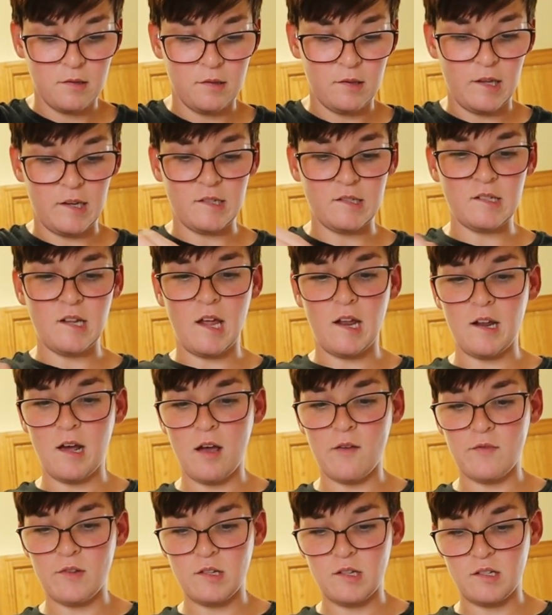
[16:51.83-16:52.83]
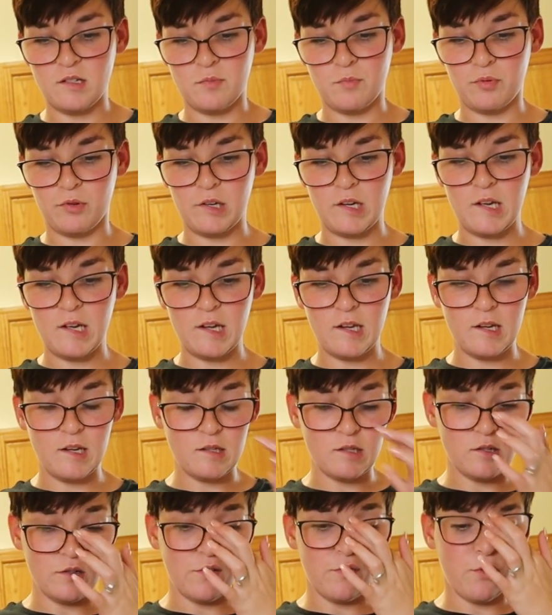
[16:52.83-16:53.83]
Like I said, oven is
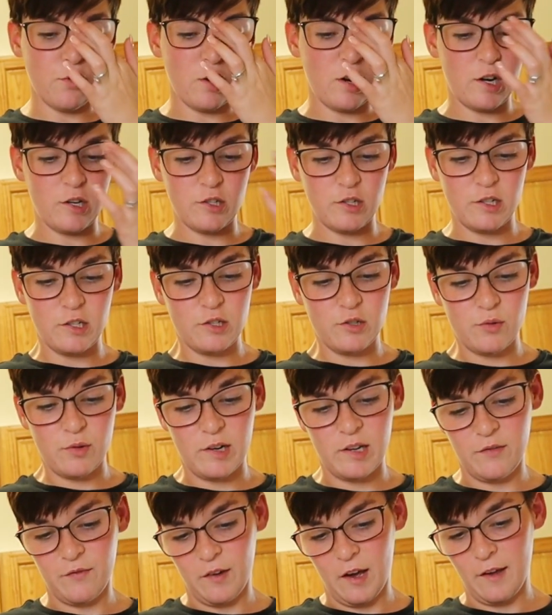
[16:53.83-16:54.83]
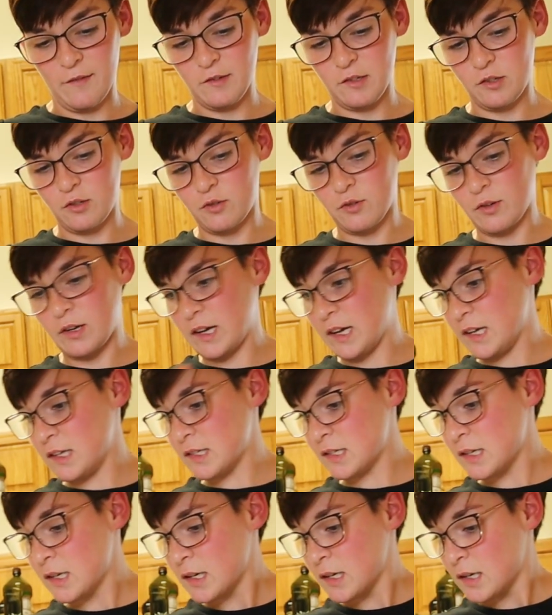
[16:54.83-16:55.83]
preheated to 425
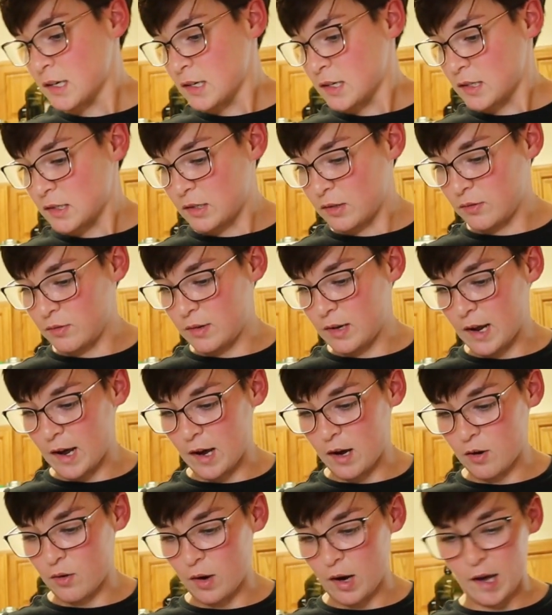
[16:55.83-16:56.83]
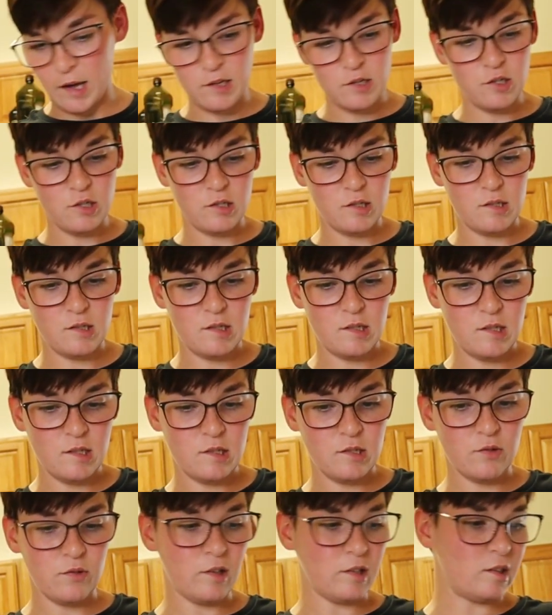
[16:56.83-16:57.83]
degrees. So now I just
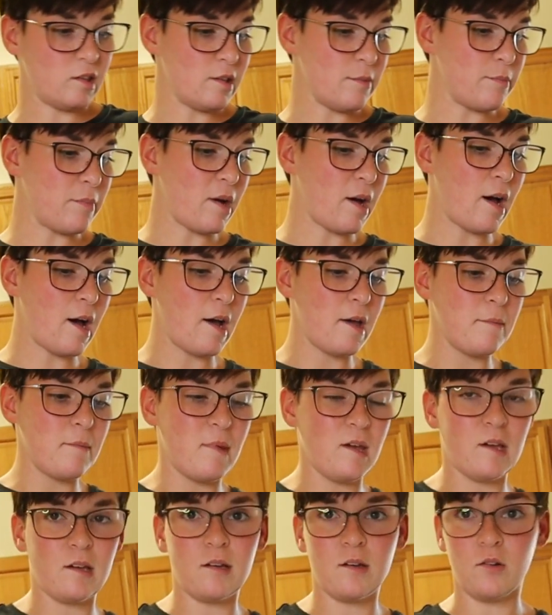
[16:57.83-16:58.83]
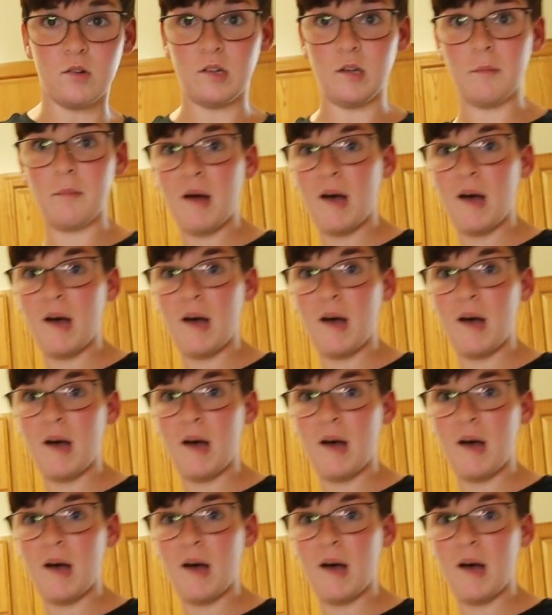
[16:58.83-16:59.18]
need to get the pie mix or the